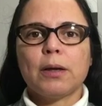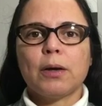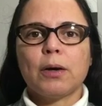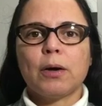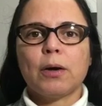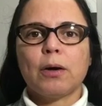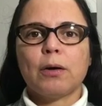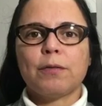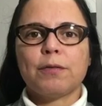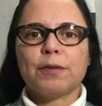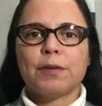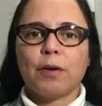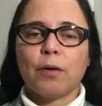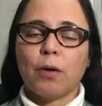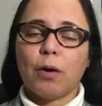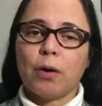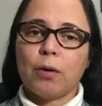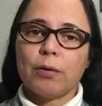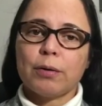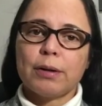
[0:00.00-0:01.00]
of
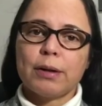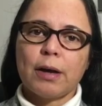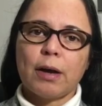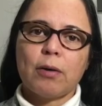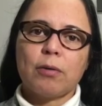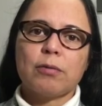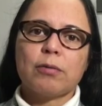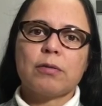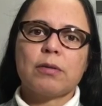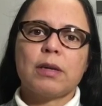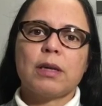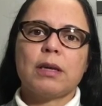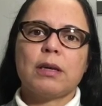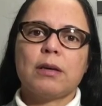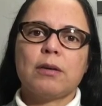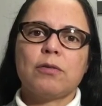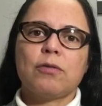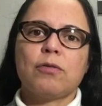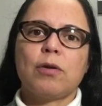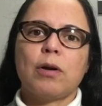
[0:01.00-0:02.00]
all towns in
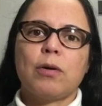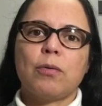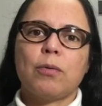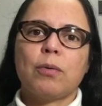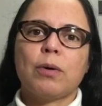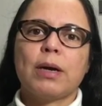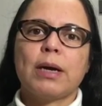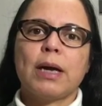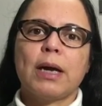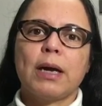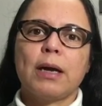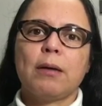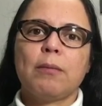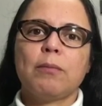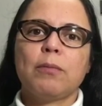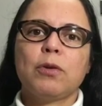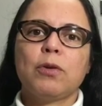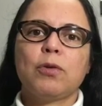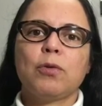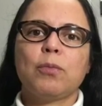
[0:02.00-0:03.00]
Israel
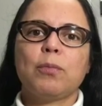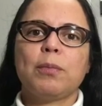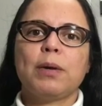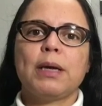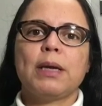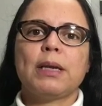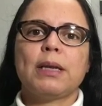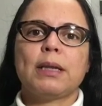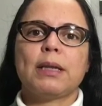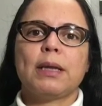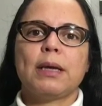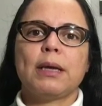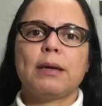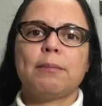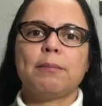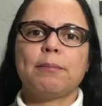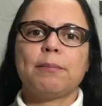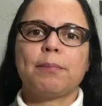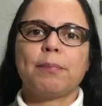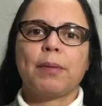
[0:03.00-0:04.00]
came to meet them,